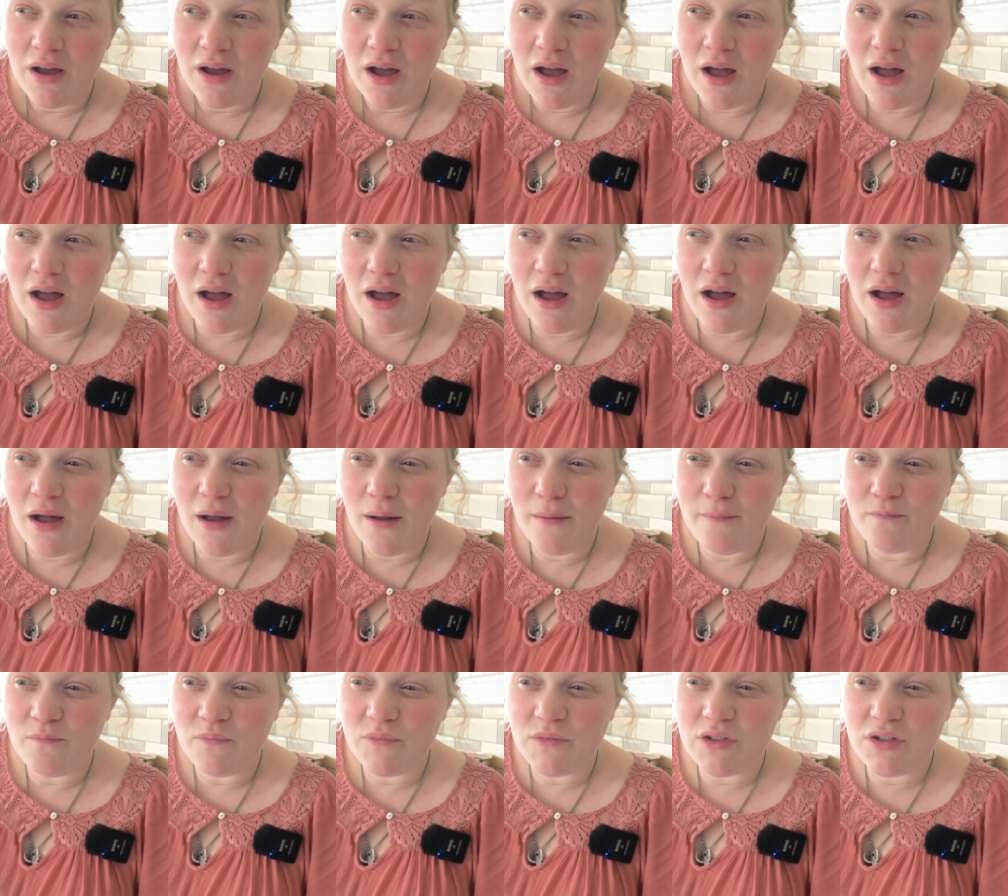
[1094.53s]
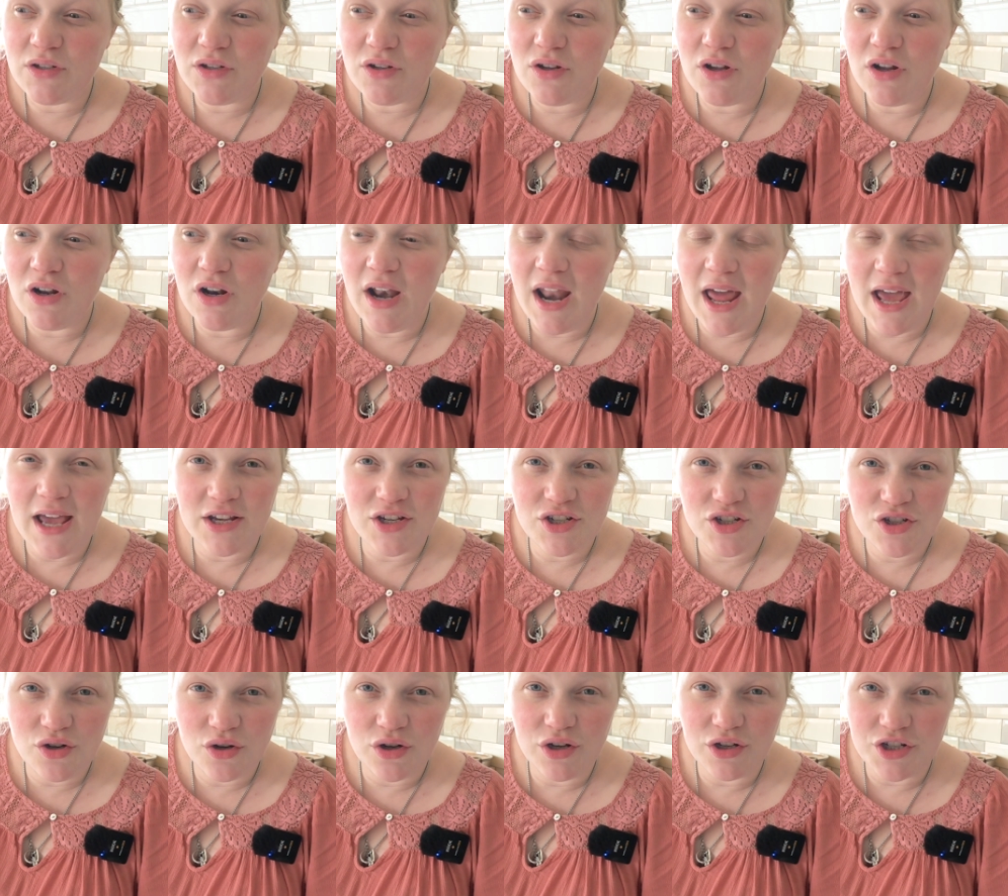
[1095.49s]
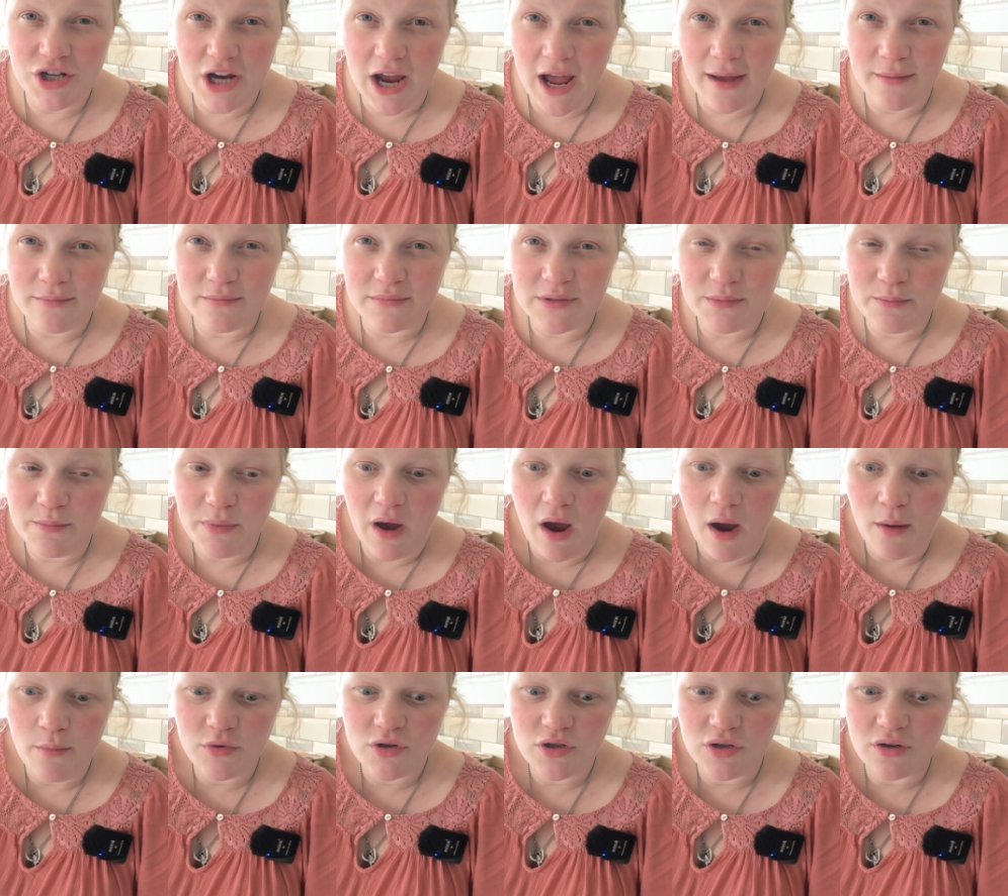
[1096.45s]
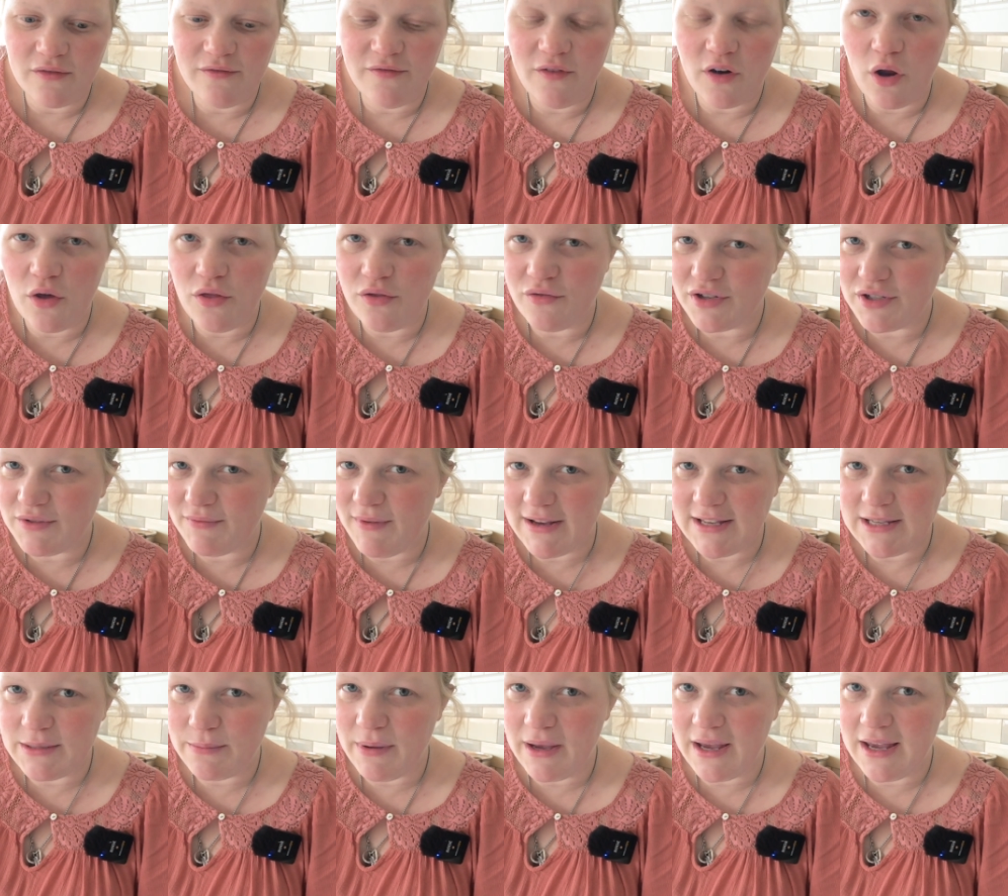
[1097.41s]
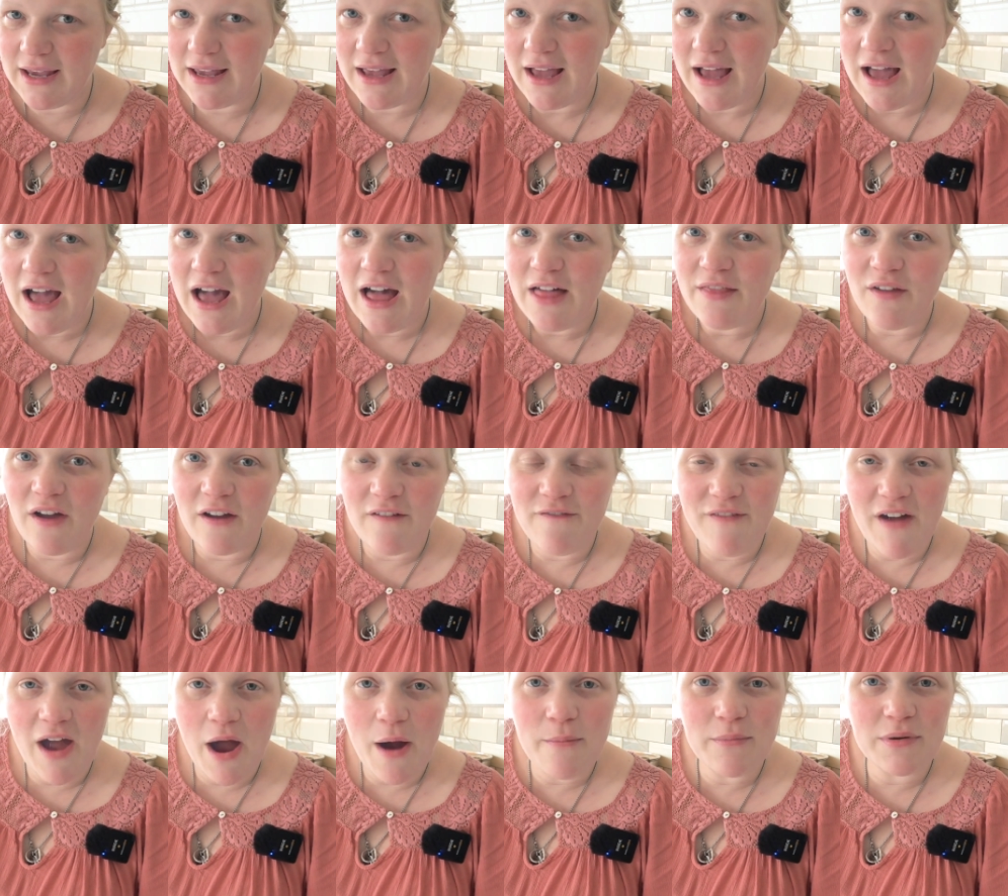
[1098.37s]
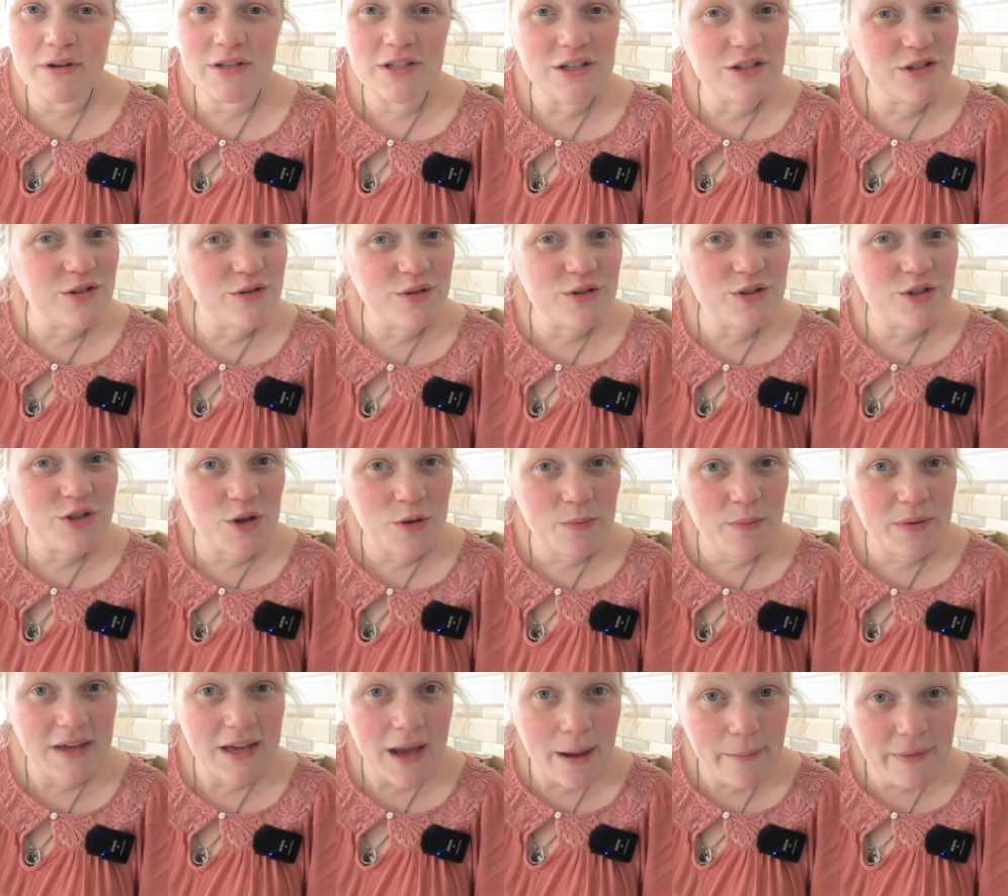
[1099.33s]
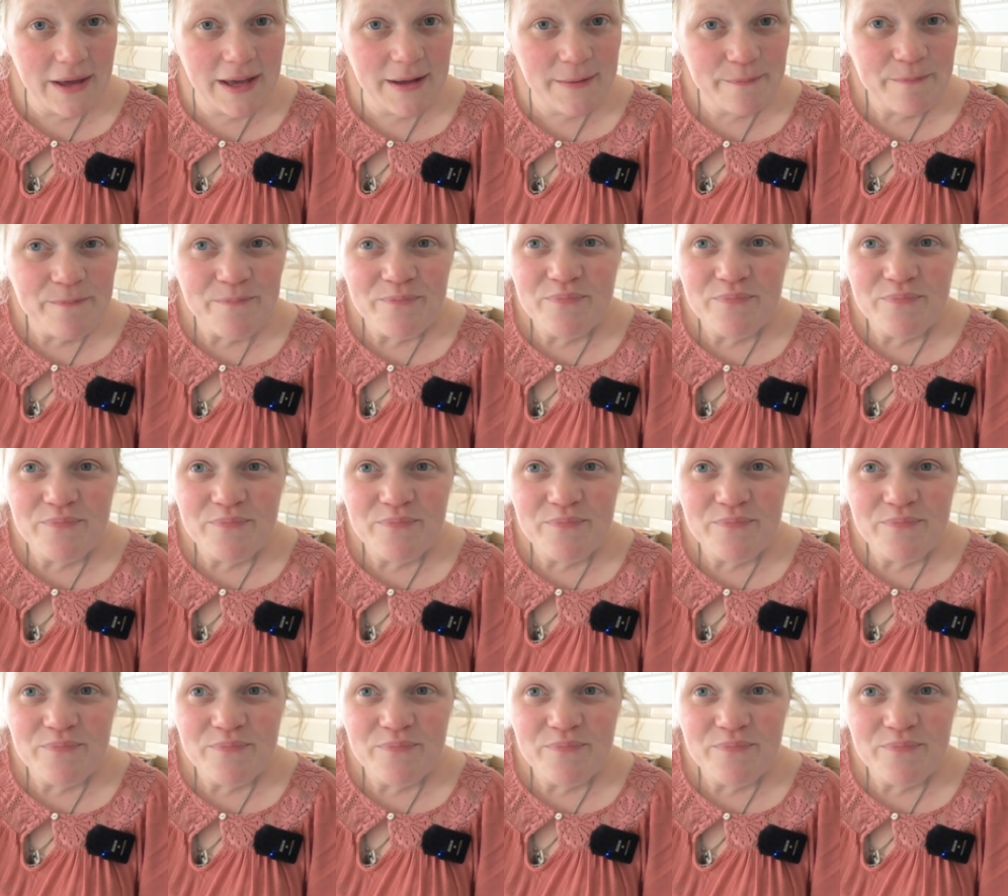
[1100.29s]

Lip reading: less sugar jams, but I'm just going to follow this recipe that I found because it looks super yummy.